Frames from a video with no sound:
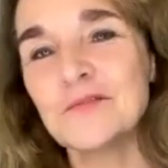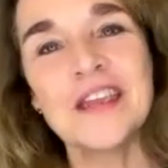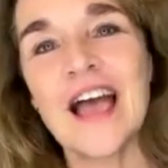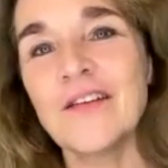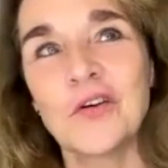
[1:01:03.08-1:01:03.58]

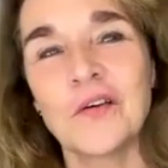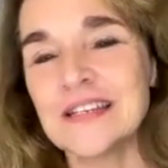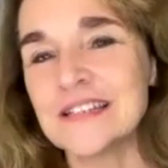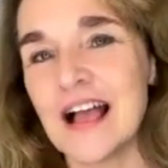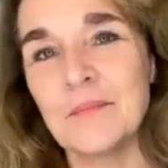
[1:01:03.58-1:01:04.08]
We have a
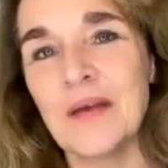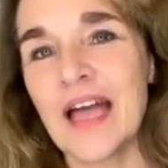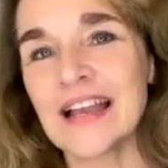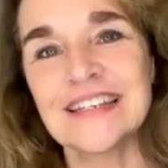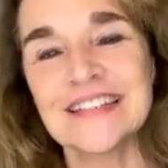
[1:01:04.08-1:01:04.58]
great time
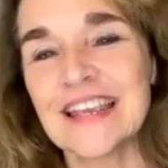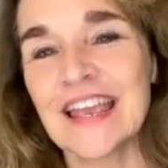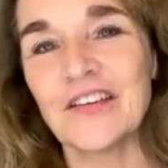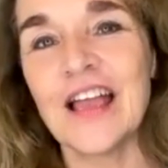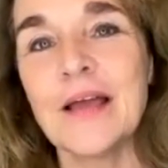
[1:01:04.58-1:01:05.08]
acting
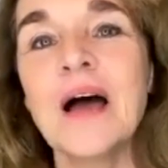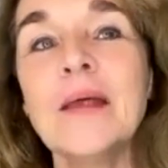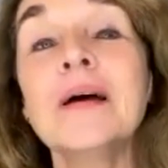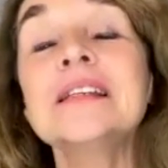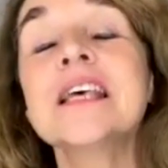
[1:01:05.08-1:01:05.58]
together, and
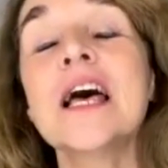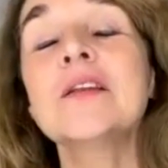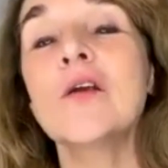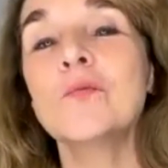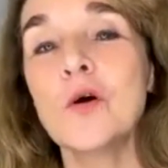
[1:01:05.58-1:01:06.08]
my
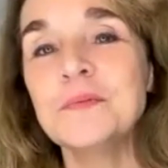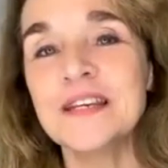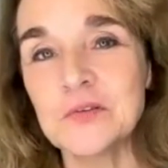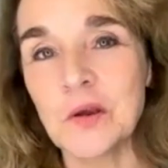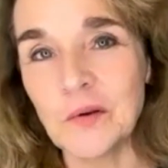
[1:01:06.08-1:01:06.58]
son got roped
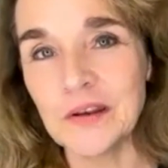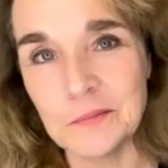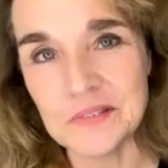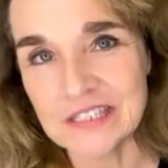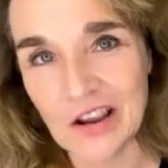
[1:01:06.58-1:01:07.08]
into it when
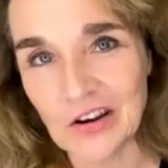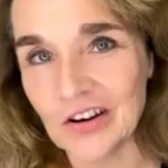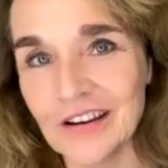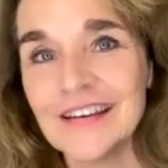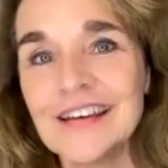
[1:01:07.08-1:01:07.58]
he was
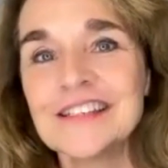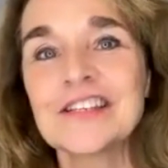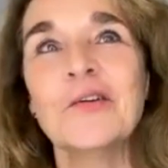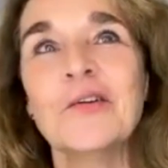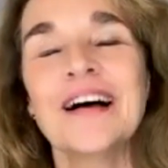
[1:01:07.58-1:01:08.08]
younger,
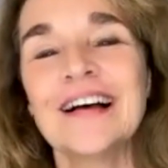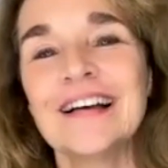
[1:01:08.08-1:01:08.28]
so